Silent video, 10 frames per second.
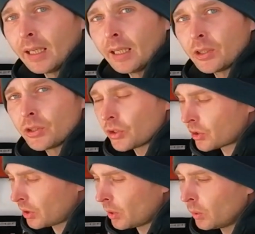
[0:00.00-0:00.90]
is to
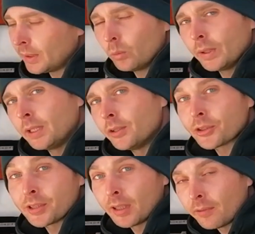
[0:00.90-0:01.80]
slowly wean
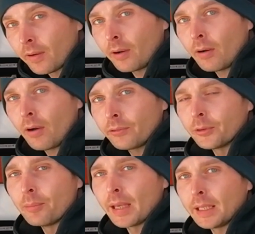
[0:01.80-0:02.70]
yourself off
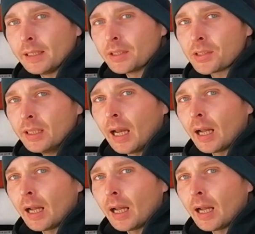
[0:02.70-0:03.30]
your mains